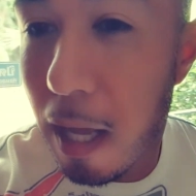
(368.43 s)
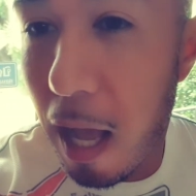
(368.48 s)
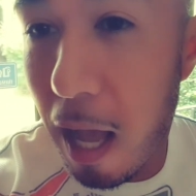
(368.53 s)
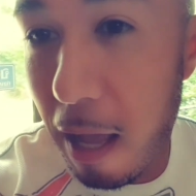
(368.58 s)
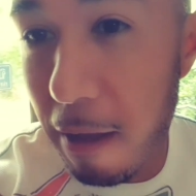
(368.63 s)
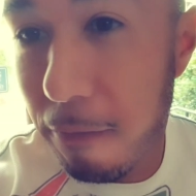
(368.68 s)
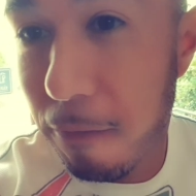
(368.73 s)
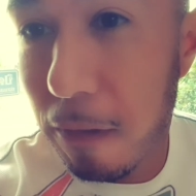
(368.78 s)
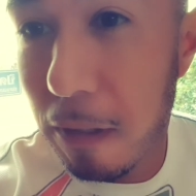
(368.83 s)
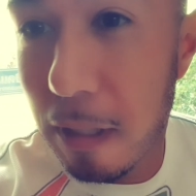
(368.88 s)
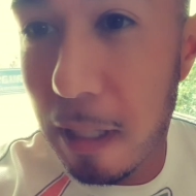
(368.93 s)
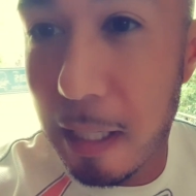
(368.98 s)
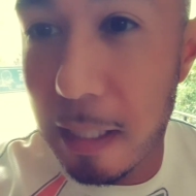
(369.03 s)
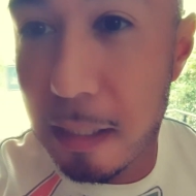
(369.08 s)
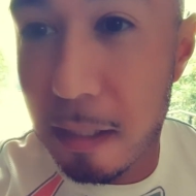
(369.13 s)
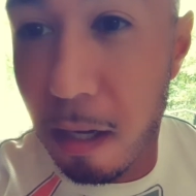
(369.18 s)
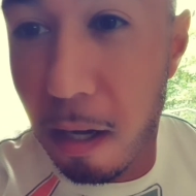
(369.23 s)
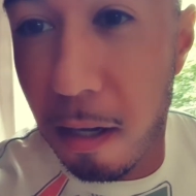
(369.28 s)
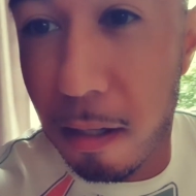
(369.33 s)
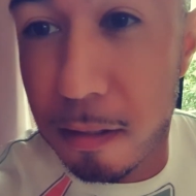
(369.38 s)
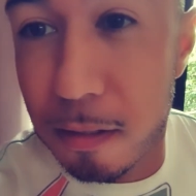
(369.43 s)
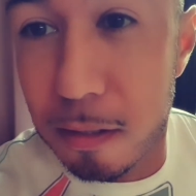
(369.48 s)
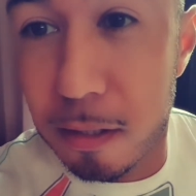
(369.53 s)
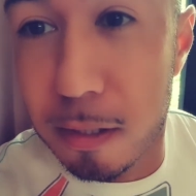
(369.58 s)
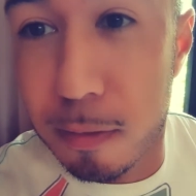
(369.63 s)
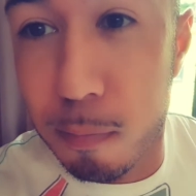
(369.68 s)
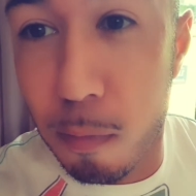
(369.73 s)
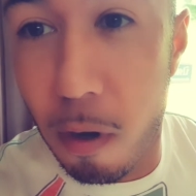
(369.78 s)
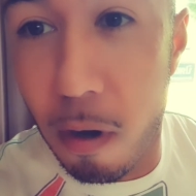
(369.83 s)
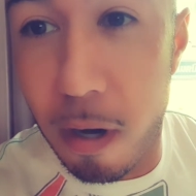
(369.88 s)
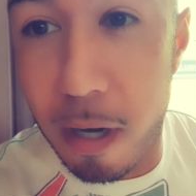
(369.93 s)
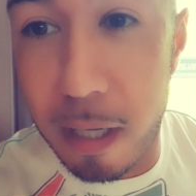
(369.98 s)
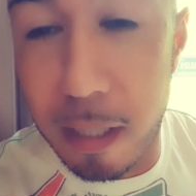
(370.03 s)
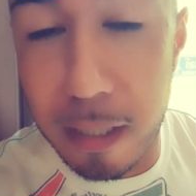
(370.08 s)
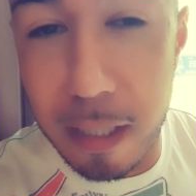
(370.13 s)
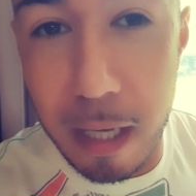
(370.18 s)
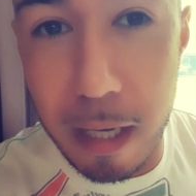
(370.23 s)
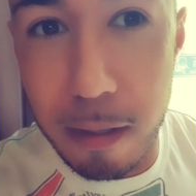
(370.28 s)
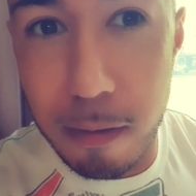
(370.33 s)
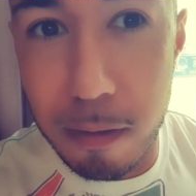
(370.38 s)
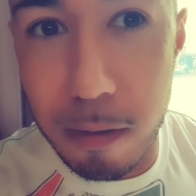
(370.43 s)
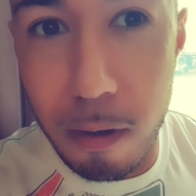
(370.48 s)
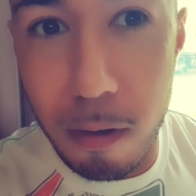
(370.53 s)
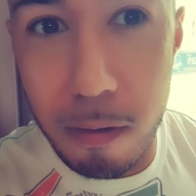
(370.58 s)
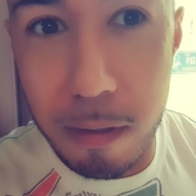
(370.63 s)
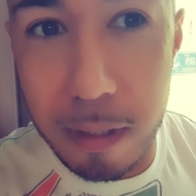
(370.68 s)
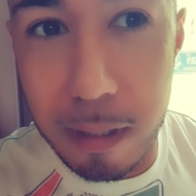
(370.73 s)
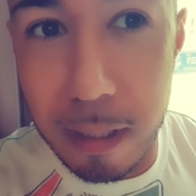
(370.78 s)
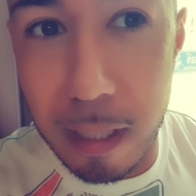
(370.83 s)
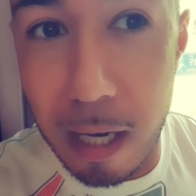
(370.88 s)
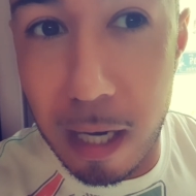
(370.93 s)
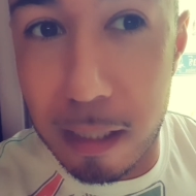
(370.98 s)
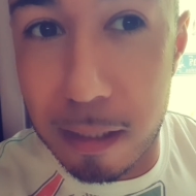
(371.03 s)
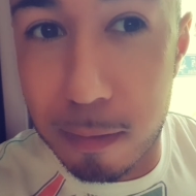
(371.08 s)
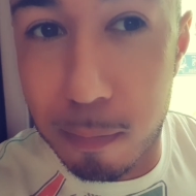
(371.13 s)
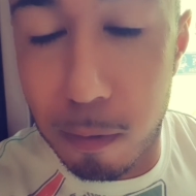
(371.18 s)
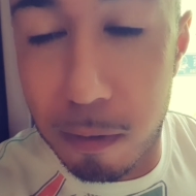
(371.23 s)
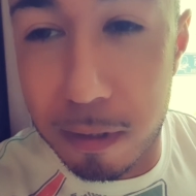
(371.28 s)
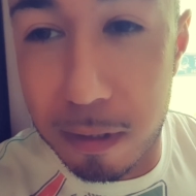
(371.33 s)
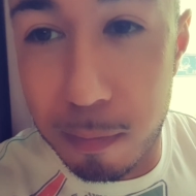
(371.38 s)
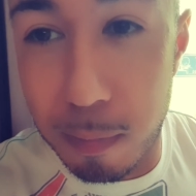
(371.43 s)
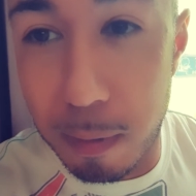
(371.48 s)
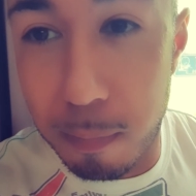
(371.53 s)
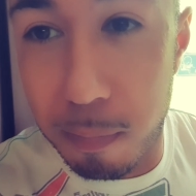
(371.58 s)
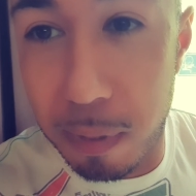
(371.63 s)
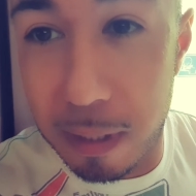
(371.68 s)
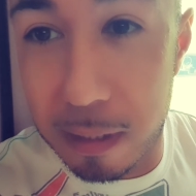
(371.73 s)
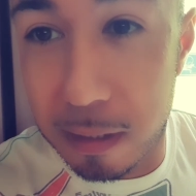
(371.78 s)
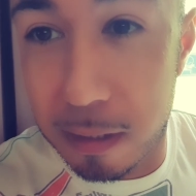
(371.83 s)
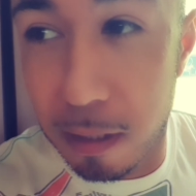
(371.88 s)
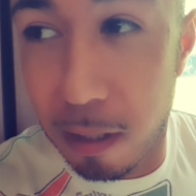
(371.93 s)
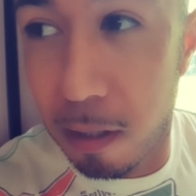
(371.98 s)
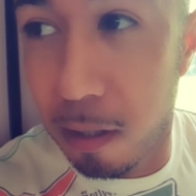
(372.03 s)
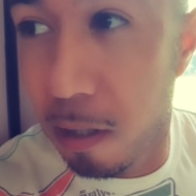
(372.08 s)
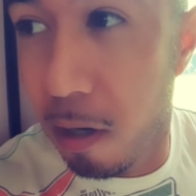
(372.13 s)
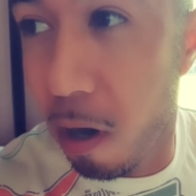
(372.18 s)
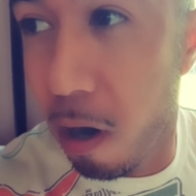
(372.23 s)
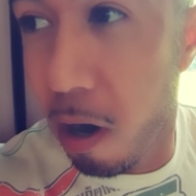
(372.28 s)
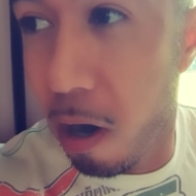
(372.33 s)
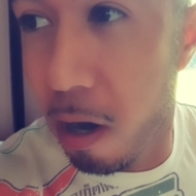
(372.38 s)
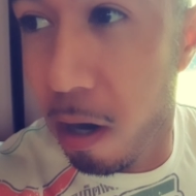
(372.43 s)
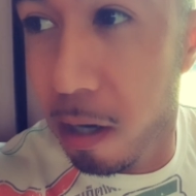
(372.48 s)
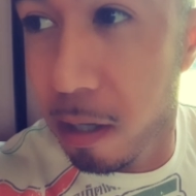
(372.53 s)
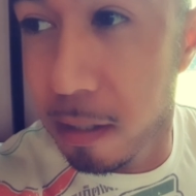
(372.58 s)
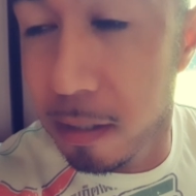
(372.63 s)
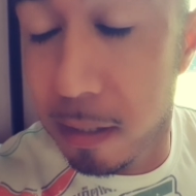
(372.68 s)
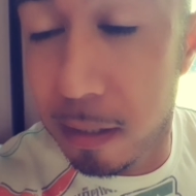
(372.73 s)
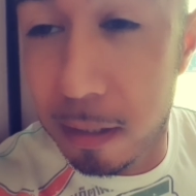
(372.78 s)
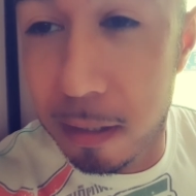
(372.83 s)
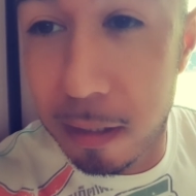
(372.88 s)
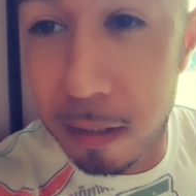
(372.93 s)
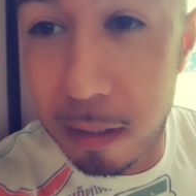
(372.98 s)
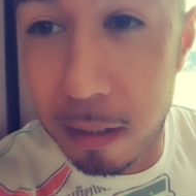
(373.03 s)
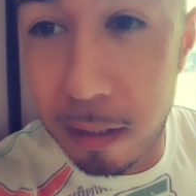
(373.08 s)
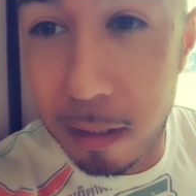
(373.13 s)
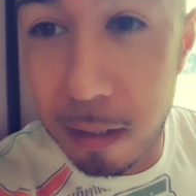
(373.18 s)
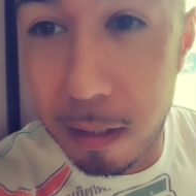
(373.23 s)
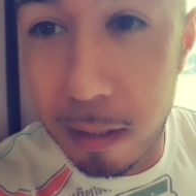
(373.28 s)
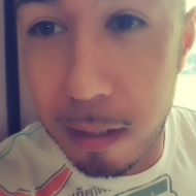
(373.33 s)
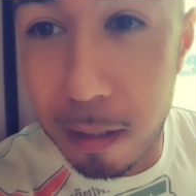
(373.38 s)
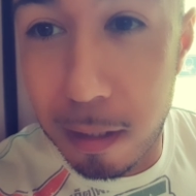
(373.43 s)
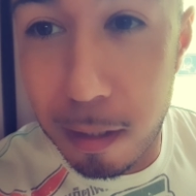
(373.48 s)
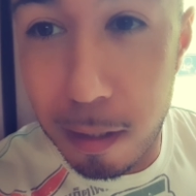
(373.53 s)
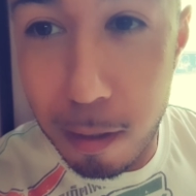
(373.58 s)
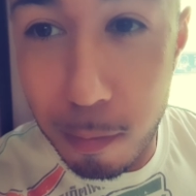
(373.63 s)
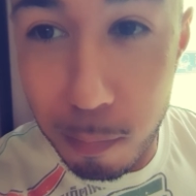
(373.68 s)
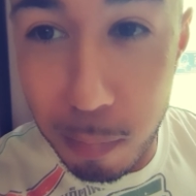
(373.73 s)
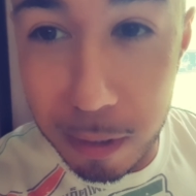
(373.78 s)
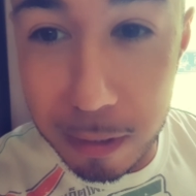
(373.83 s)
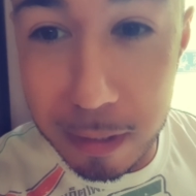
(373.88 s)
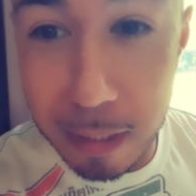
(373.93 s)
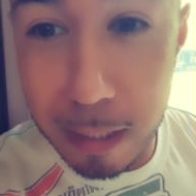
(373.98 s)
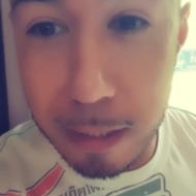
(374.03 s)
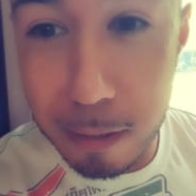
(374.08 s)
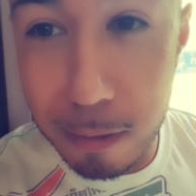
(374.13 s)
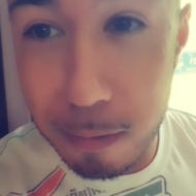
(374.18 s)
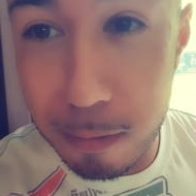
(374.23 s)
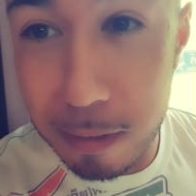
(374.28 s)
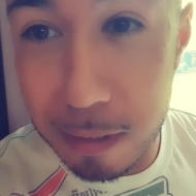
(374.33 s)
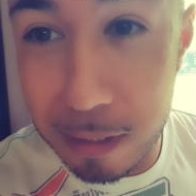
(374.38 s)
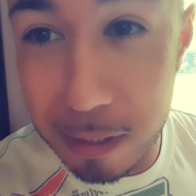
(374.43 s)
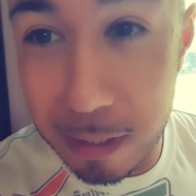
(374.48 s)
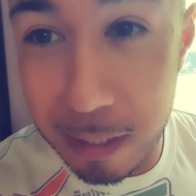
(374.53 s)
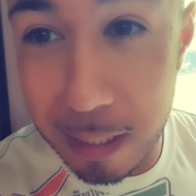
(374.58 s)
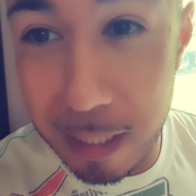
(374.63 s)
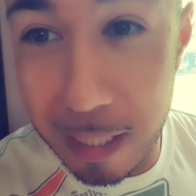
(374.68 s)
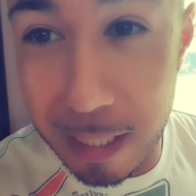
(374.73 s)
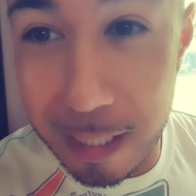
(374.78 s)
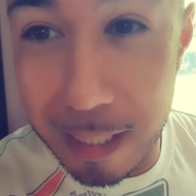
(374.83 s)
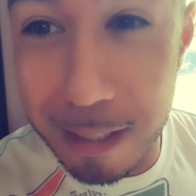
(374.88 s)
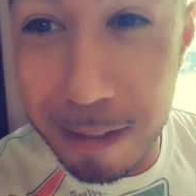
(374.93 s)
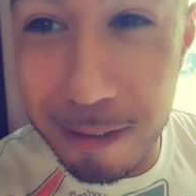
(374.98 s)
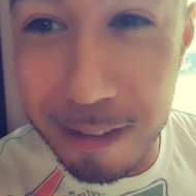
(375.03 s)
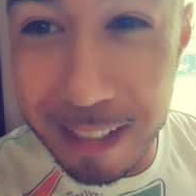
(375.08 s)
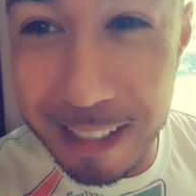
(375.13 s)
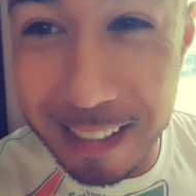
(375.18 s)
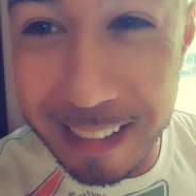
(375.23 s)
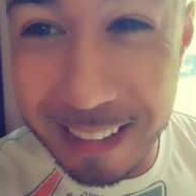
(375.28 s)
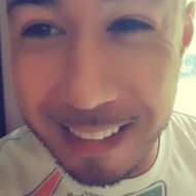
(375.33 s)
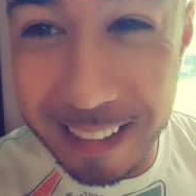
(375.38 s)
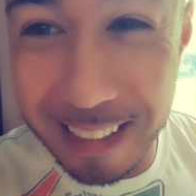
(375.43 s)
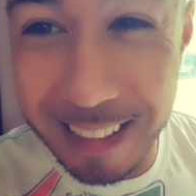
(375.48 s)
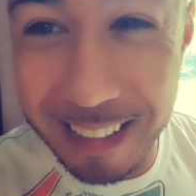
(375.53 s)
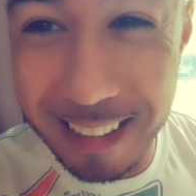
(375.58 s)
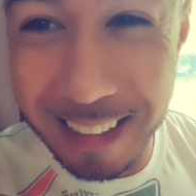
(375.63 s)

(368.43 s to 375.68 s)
I feel like dogs are smart and they know they're not supposed to be pissing on cars, but they do the shit anyways.